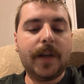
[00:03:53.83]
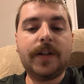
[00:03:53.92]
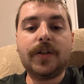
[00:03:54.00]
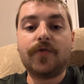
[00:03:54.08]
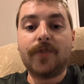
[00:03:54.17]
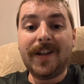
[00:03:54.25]
It
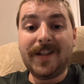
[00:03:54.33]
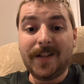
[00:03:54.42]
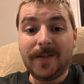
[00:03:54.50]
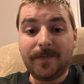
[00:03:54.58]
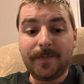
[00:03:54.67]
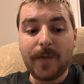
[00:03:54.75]
is
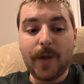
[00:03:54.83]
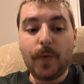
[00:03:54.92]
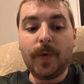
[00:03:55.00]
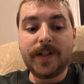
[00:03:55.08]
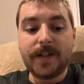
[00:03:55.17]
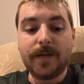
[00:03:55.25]
reason and
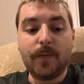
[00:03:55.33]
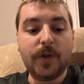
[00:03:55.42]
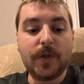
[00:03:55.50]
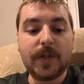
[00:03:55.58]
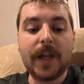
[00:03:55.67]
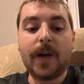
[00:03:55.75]
wisdom
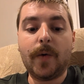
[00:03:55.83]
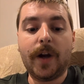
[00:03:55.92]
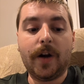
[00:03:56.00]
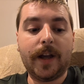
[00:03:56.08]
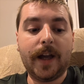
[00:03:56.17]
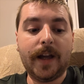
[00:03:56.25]
which take away
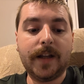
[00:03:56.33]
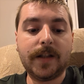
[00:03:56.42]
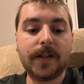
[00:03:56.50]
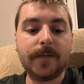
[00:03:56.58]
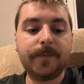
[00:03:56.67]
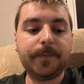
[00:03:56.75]
our
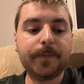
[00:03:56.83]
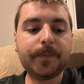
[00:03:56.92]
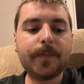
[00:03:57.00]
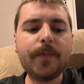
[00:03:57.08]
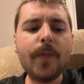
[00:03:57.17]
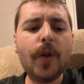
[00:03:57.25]
cares,
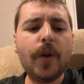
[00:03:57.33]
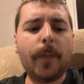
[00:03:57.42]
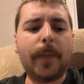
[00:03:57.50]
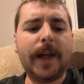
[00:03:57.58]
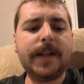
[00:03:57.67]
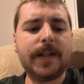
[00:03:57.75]
not
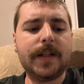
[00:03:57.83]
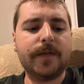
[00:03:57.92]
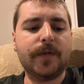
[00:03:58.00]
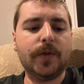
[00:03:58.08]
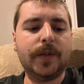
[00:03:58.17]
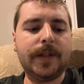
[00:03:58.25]
places
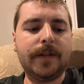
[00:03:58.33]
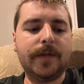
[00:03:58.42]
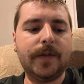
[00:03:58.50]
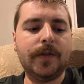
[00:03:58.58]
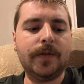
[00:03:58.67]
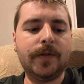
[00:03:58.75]
affording
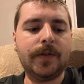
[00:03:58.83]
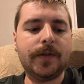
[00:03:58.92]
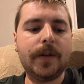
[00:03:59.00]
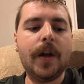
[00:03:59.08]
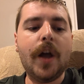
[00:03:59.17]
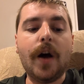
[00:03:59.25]

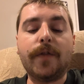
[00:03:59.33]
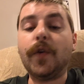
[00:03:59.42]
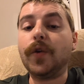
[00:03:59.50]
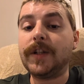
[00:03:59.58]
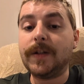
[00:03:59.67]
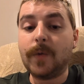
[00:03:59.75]

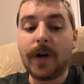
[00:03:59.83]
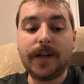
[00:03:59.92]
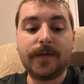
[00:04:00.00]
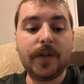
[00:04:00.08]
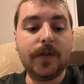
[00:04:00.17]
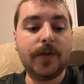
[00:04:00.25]
wide
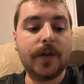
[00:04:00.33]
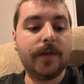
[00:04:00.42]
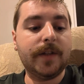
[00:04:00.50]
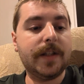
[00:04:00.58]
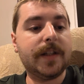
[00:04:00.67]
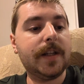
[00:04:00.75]
views
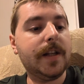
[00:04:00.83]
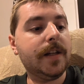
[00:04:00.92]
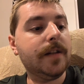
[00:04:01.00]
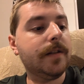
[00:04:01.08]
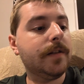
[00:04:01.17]
over the sea.